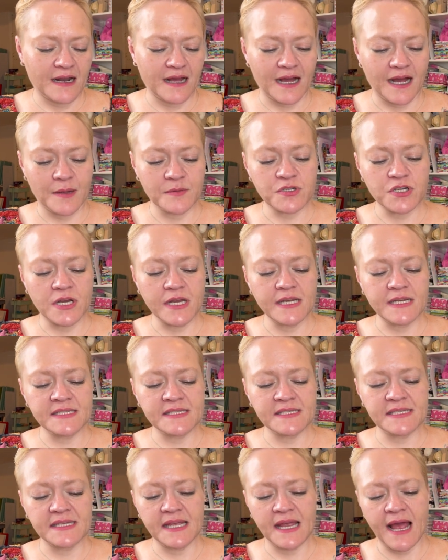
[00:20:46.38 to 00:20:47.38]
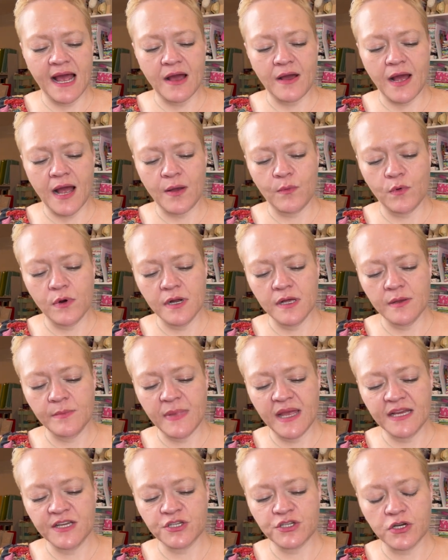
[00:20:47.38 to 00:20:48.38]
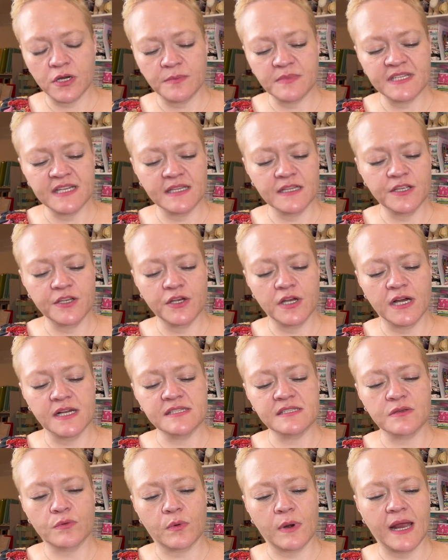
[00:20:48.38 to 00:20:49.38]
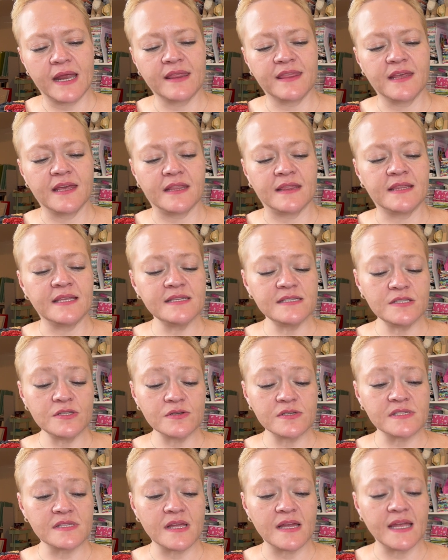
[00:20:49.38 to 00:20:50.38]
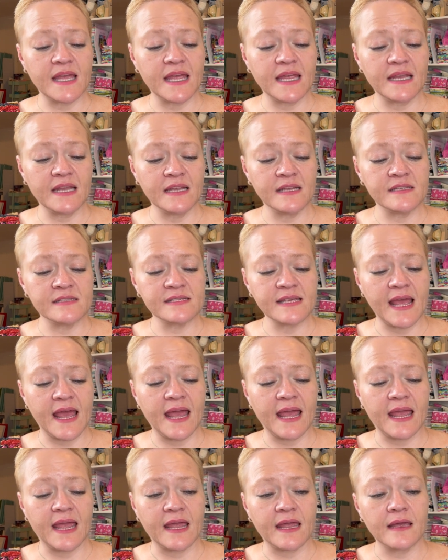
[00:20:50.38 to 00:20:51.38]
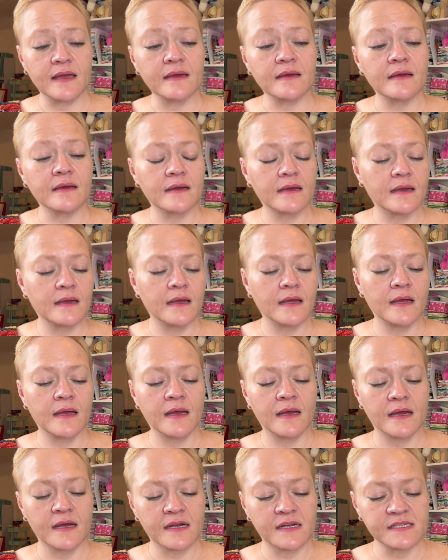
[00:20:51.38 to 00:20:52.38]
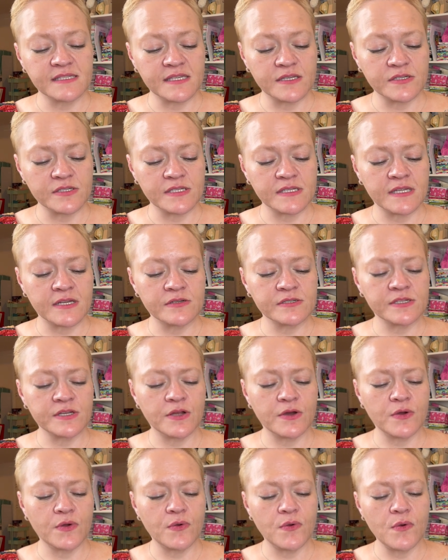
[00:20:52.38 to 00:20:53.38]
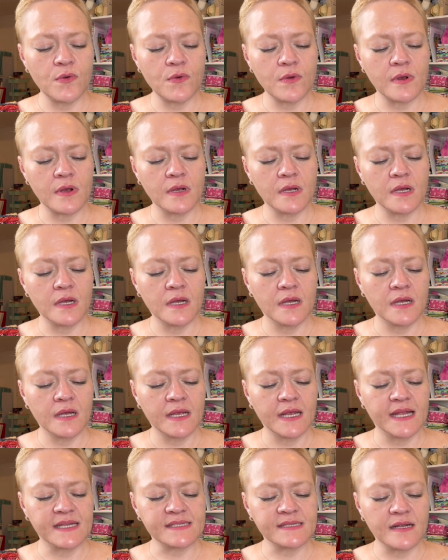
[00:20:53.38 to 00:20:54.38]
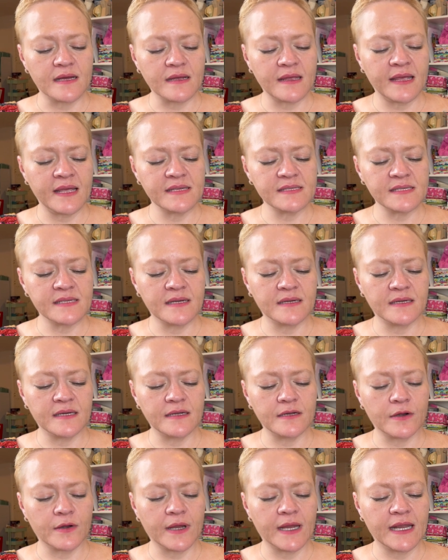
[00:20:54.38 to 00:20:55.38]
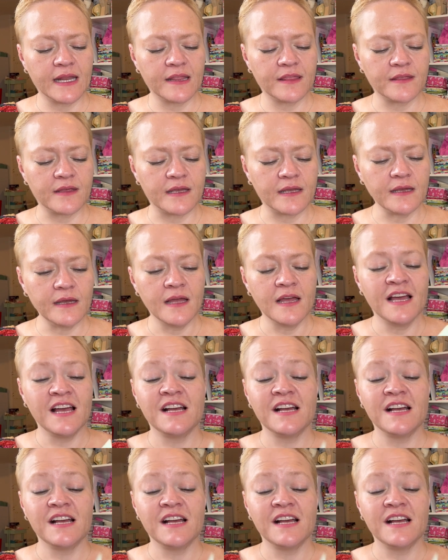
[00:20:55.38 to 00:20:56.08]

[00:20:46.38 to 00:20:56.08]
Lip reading: I'm trying to see how, I want to make sure I'm telling you guys the right thing. This looks like it is a, because there's no, it's not kiss cut or anything.